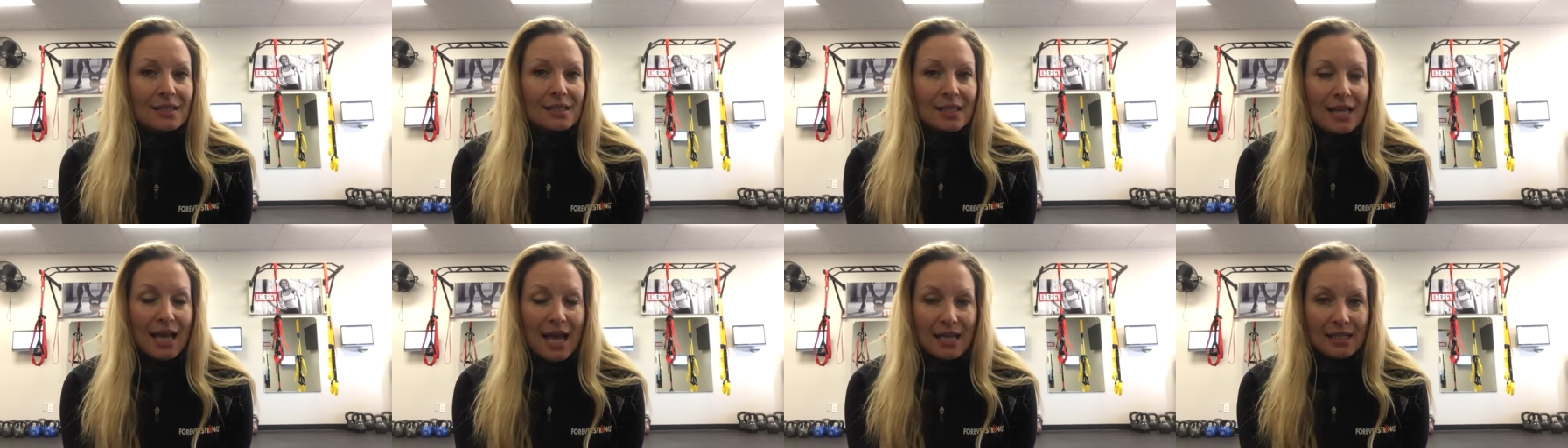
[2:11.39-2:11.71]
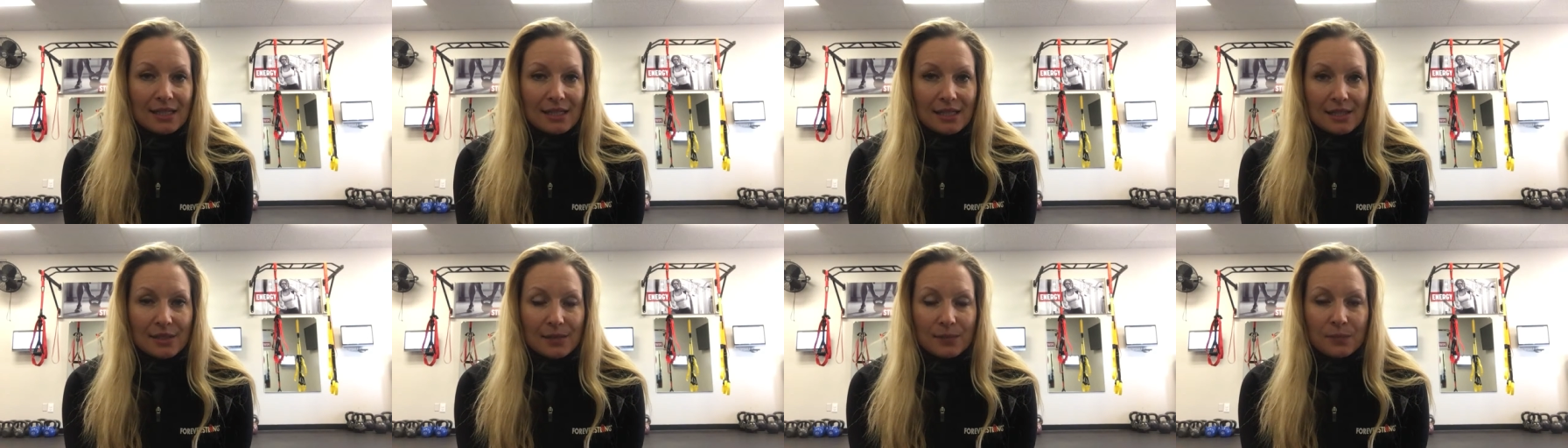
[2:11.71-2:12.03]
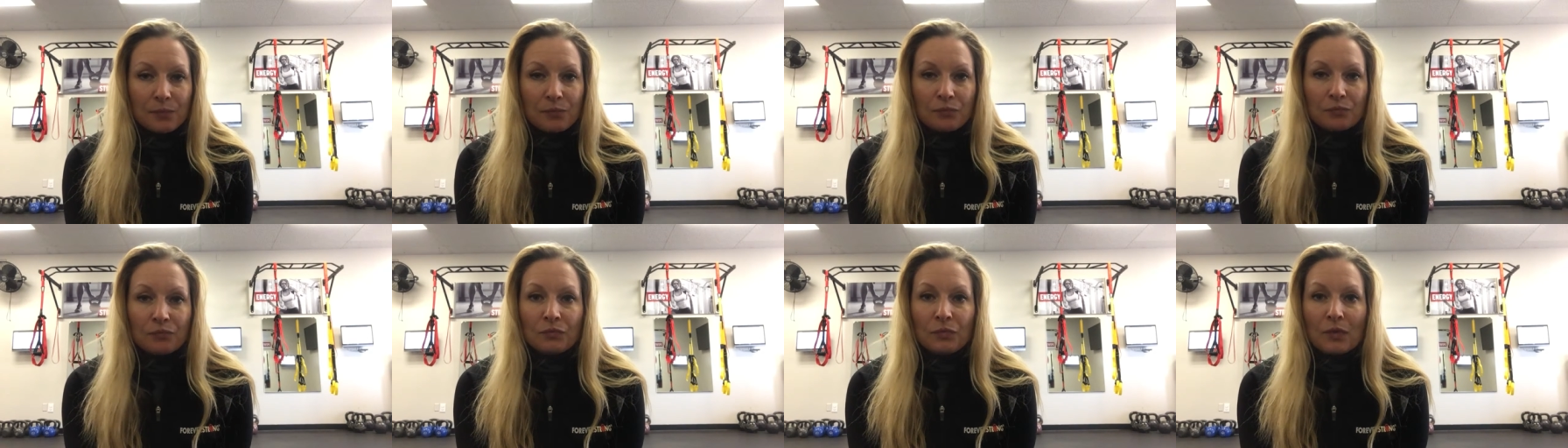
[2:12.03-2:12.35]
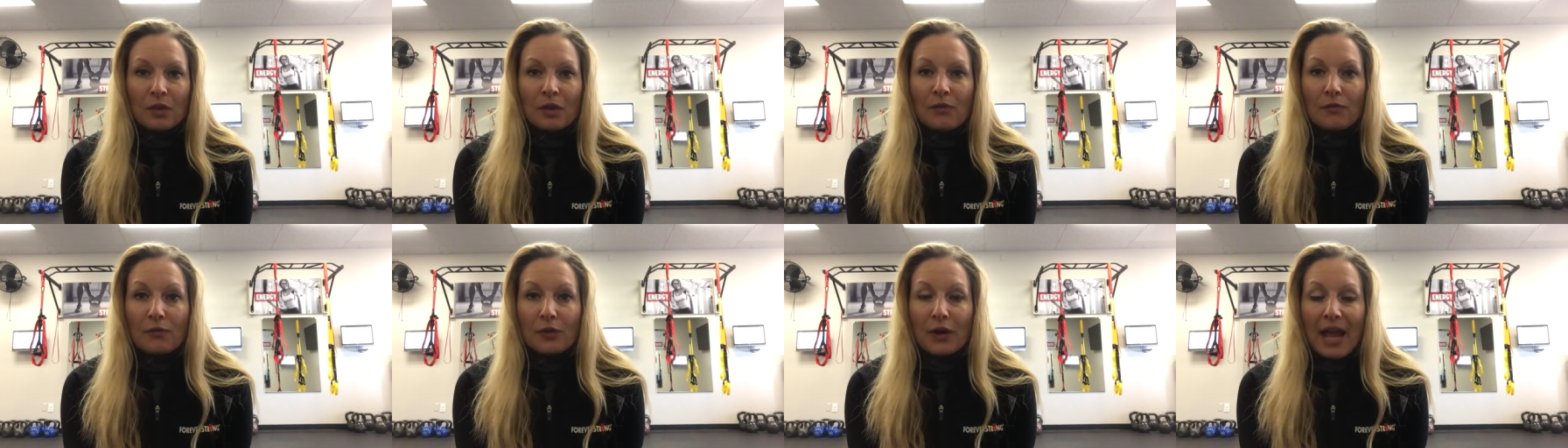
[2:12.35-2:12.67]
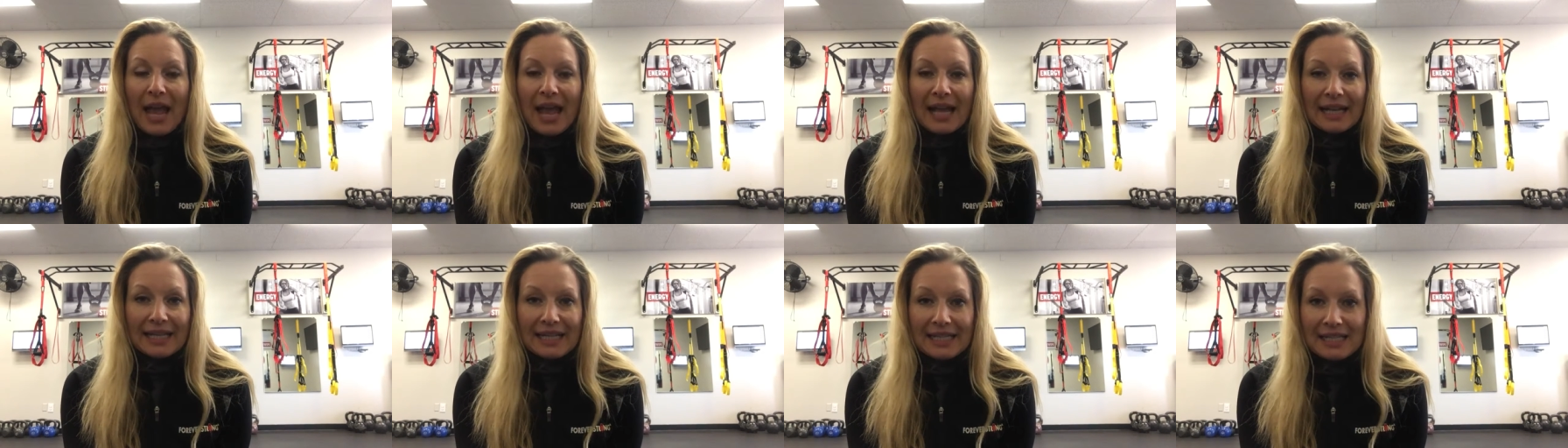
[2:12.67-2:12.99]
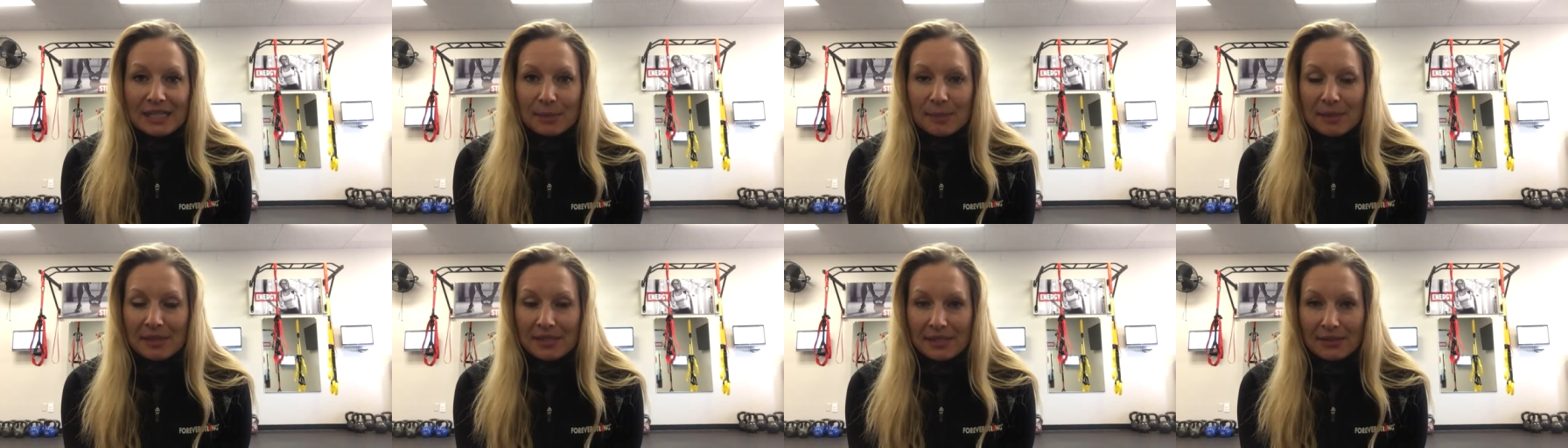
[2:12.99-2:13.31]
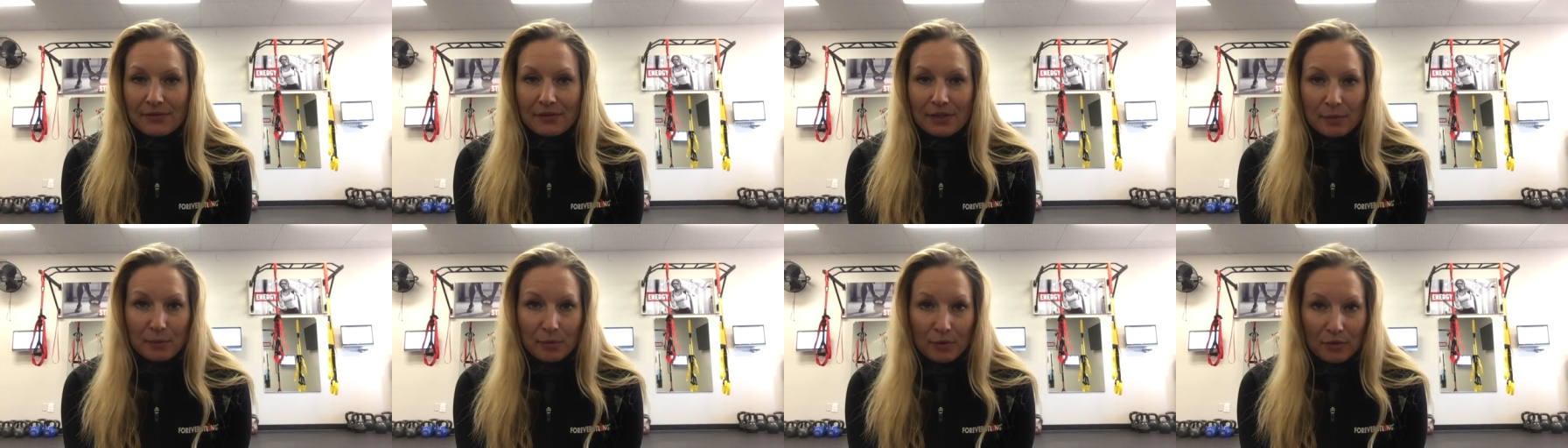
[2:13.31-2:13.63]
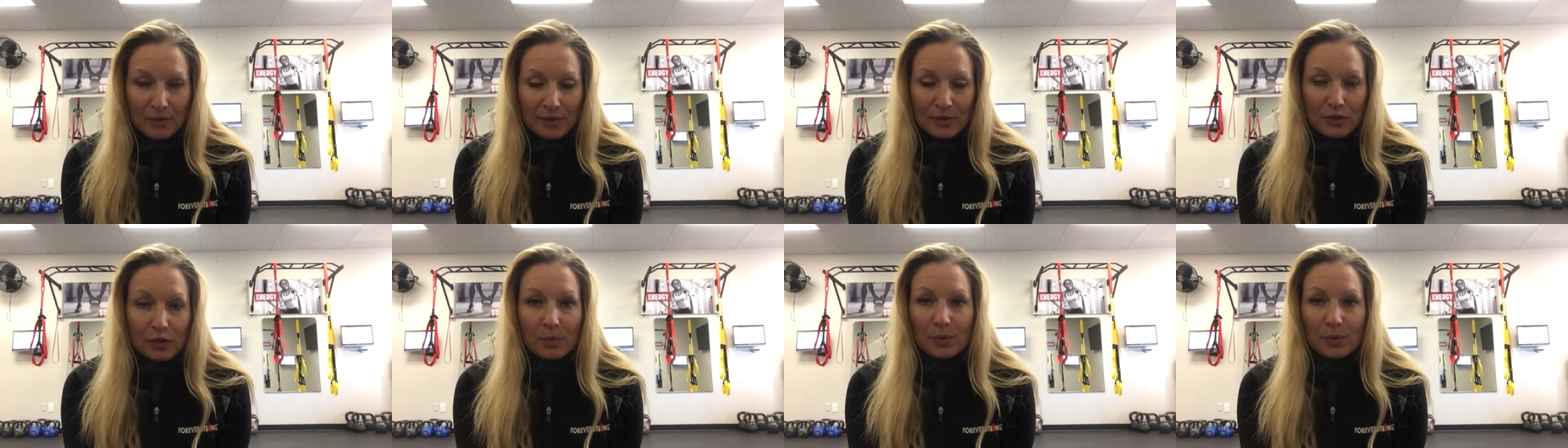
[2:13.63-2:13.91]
test for any specific movement.